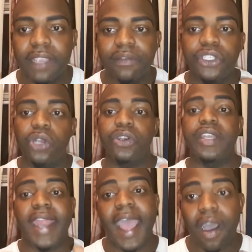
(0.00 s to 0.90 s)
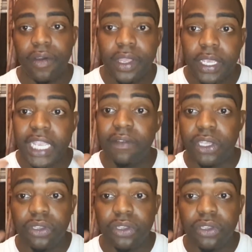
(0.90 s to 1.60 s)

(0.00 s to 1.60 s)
Even children now, even